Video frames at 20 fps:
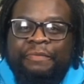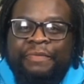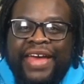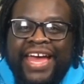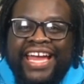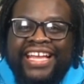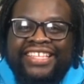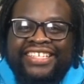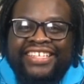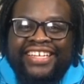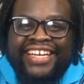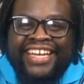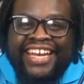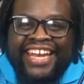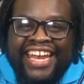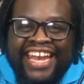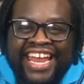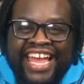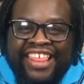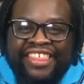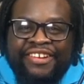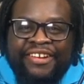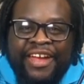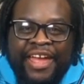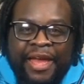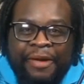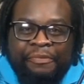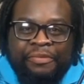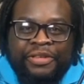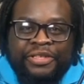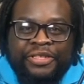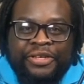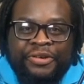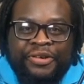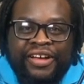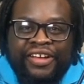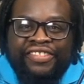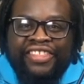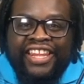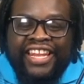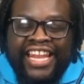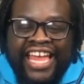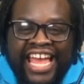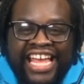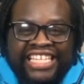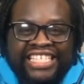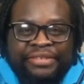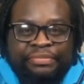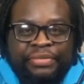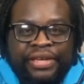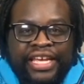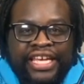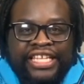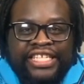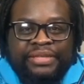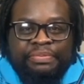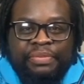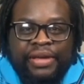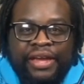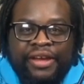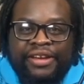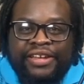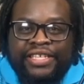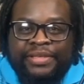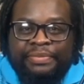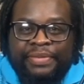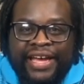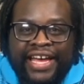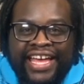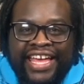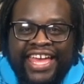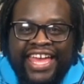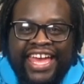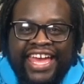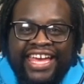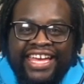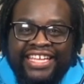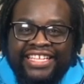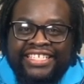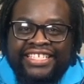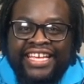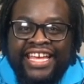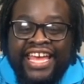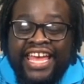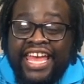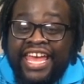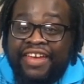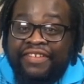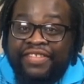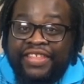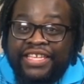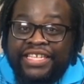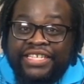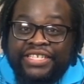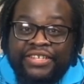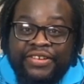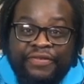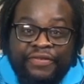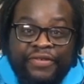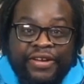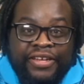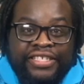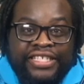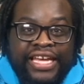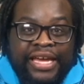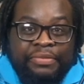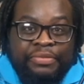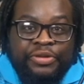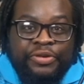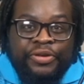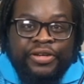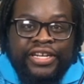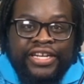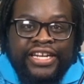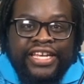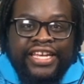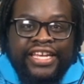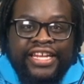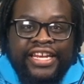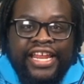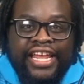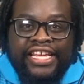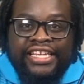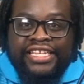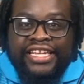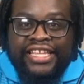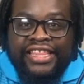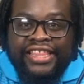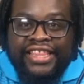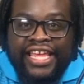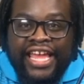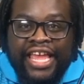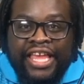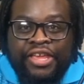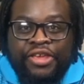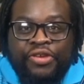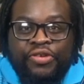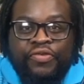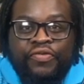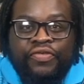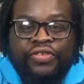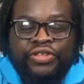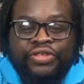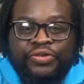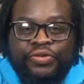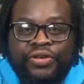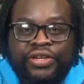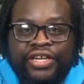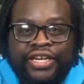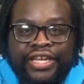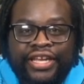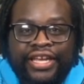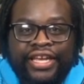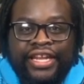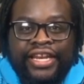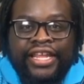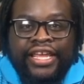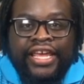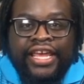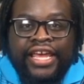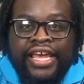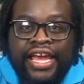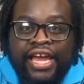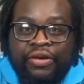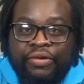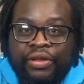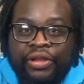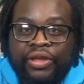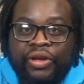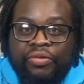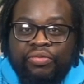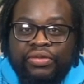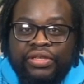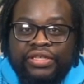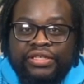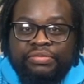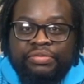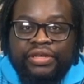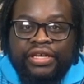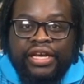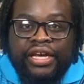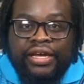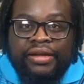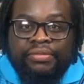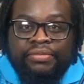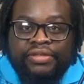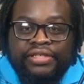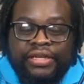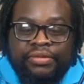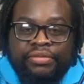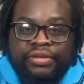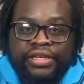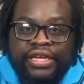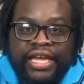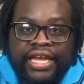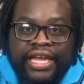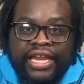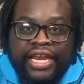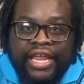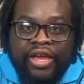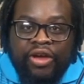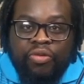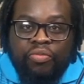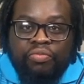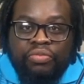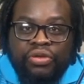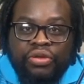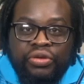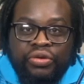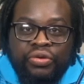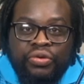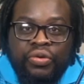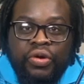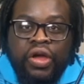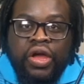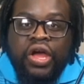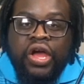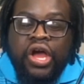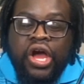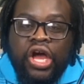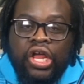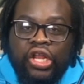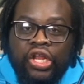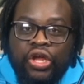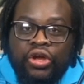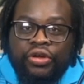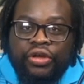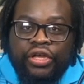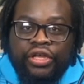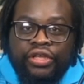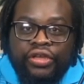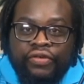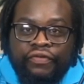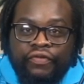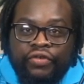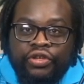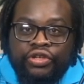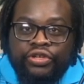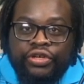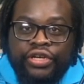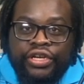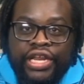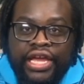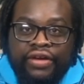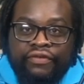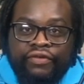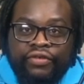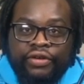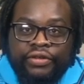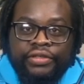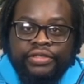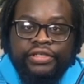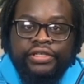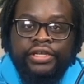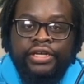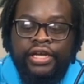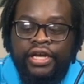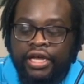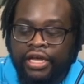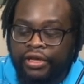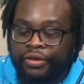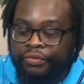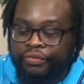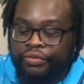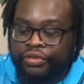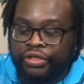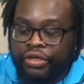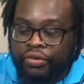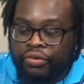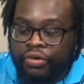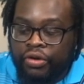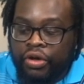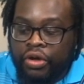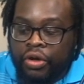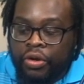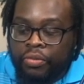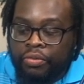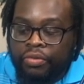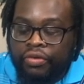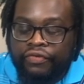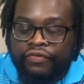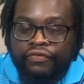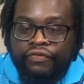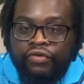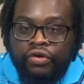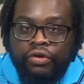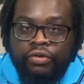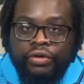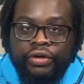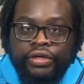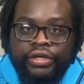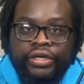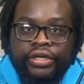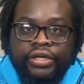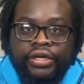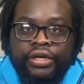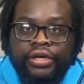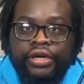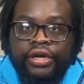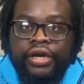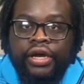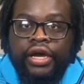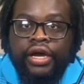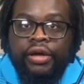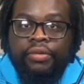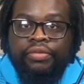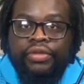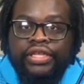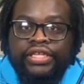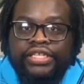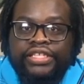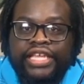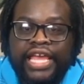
back to another episode of the Lazenby Experience podcast. If this is your first time tuning in, I say thank you for tuning in. I really hope this becomes something that can help you along in your future endeavors. So moving forward, this is